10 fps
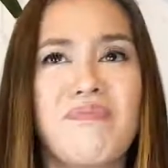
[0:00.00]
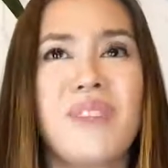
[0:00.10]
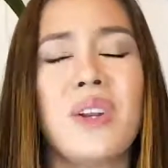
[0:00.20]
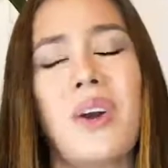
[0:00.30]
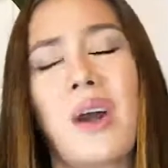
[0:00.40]

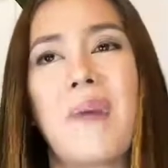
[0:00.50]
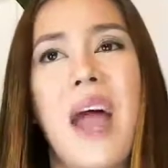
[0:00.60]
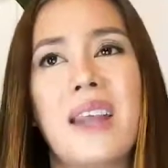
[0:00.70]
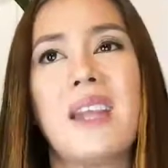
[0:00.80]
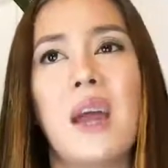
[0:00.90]
a
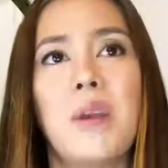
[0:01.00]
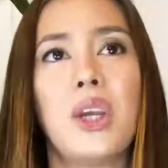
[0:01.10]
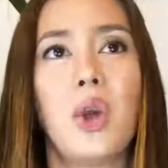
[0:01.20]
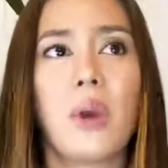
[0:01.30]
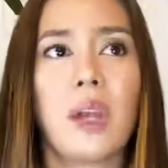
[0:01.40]
pandemic
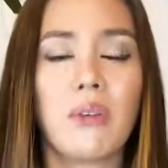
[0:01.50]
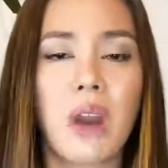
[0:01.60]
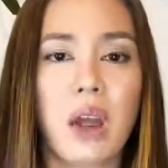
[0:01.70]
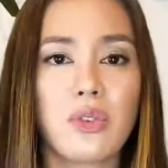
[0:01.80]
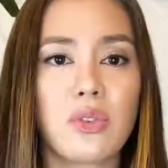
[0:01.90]
going
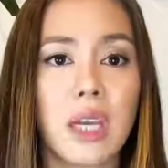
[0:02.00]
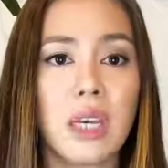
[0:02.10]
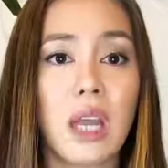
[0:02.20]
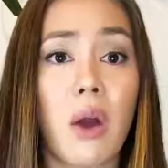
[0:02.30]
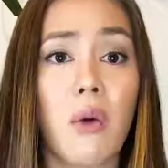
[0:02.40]
around right
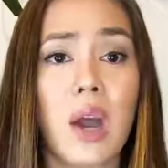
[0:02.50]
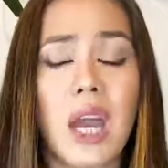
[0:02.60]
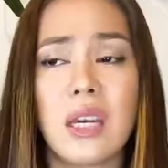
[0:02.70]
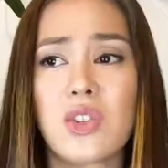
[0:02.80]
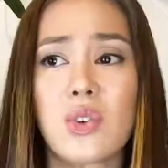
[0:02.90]
now,
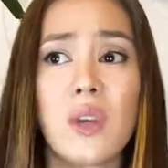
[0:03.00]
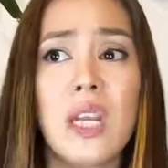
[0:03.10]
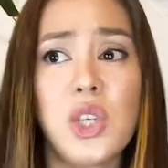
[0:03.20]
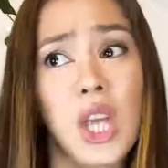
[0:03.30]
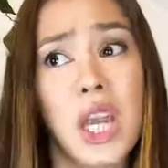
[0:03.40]
and it's
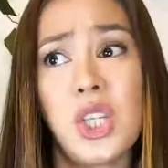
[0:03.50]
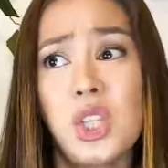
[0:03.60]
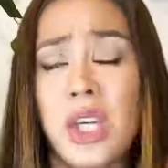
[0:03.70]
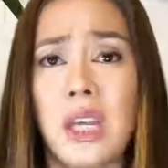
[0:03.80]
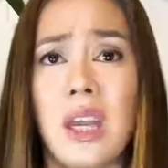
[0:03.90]
really
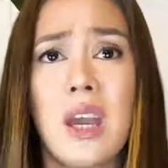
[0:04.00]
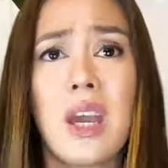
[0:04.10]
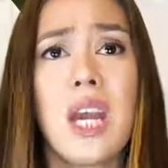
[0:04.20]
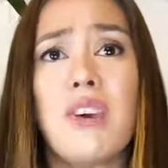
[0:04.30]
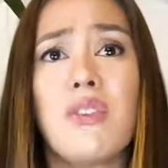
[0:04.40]
changing
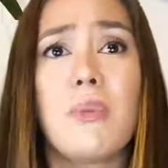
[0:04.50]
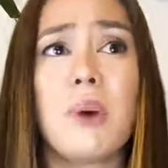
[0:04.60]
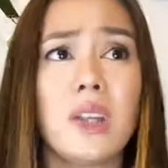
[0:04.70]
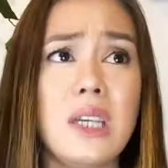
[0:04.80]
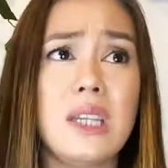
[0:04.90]

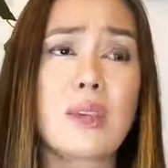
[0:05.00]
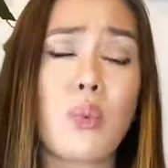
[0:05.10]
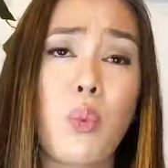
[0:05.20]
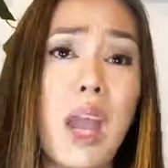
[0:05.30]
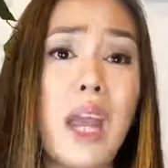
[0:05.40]
everybody's
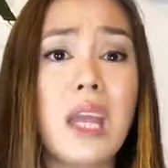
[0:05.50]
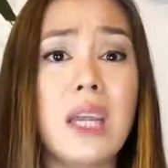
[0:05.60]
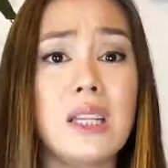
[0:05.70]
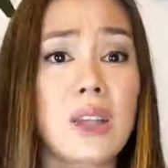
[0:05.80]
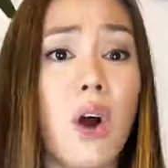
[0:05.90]

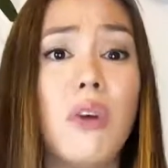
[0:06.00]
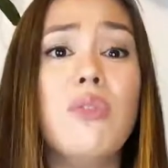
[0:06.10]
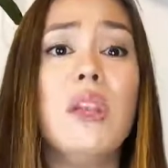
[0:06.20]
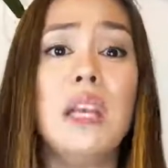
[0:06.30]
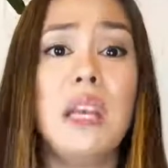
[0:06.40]
ways of
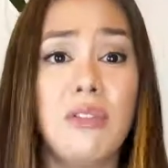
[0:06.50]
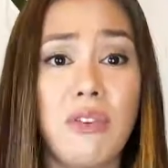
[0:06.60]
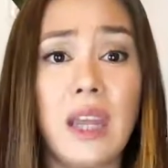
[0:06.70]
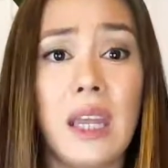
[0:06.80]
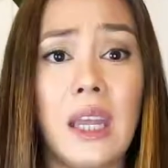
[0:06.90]

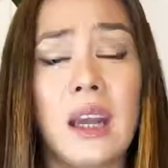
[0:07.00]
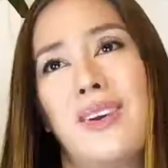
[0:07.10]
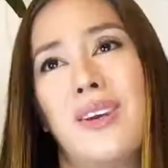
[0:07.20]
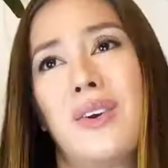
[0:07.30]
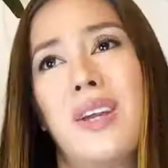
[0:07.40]
living.
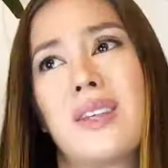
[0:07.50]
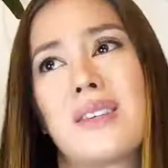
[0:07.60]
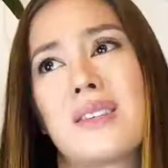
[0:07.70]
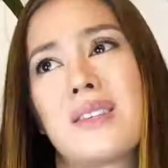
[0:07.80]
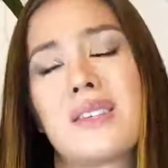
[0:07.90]

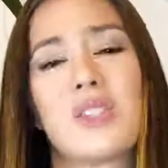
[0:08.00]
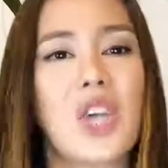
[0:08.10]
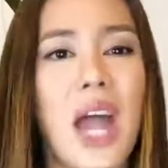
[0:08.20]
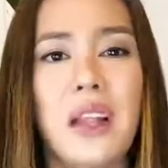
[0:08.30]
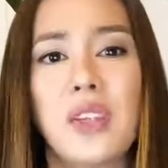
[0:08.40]
It's a
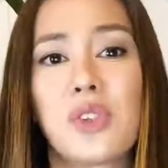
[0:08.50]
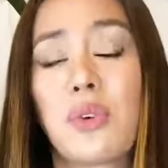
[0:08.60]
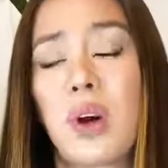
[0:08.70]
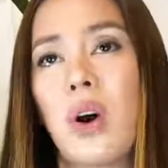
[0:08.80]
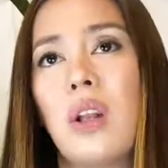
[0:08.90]
challenge
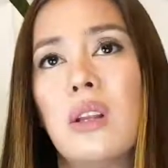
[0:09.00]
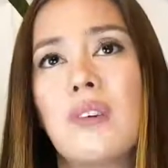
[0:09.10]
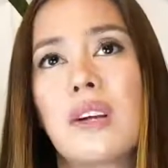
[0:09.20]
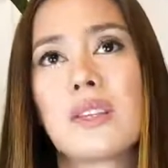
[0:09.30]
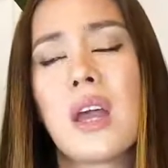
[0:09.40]
for all of
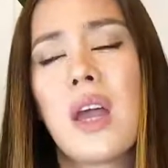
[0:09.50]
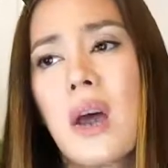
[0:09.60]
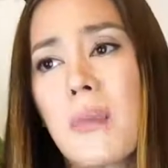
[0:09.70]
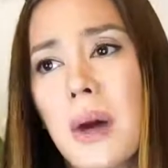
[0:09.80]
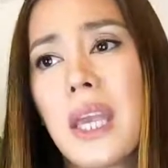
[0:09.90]
us.
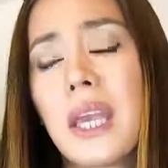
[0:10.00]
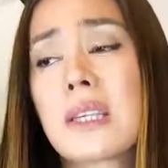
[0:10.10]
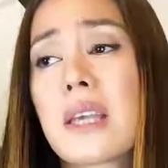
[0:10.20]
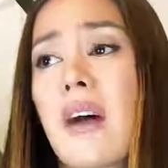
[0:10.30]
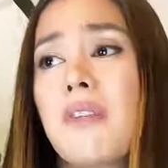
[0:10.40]
But
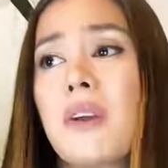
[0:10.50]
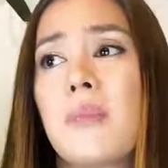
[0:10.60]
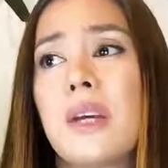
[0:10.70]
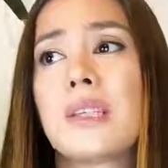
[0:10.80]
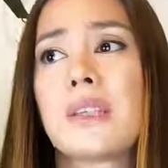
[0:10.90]
yes, having
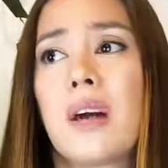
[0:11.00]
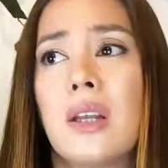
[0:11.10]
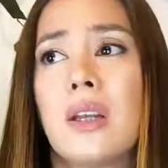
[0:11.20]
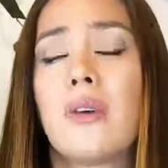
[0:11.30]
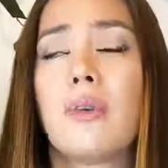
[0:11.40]
my
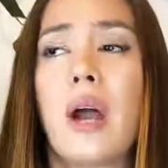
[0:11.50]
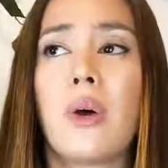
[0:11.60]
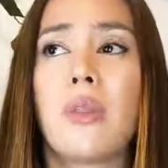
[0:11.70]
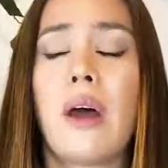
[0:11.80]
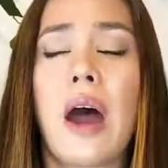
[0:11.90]
son
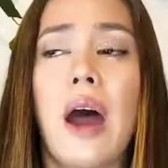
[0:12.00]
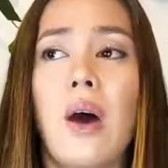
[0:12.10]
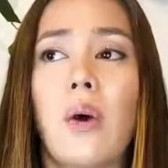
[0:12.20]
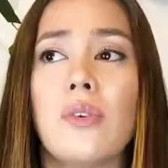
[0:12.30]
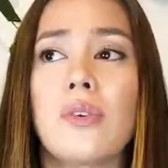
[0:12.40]
around the
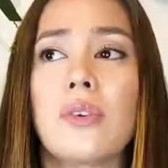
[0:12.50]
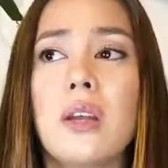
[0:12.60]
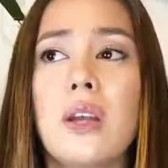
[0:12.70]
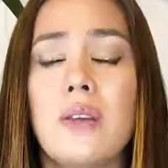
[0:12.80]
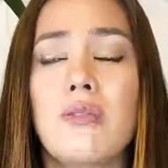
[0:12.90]
house,
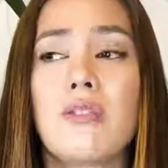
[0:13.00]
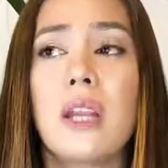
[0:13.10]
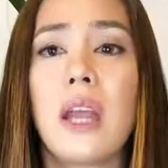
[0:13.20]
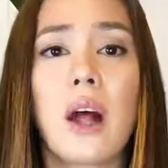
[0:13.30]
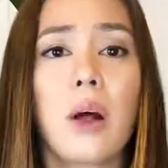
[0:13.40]
it
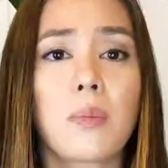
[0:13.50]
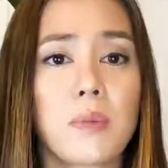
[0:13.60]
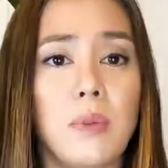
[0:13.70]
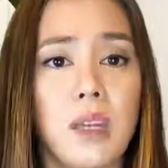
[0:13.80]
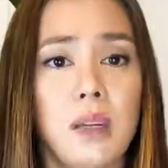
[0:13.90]
really helps
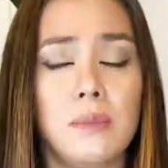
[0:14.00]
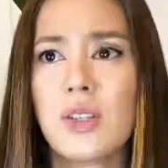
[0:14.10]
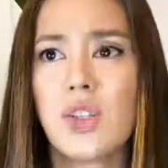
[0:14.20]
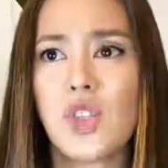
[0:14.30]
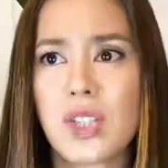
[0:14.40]
me
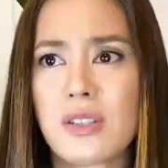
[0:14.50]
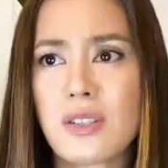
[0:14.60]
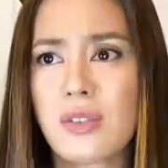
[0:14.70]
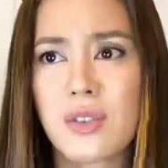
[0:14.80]
just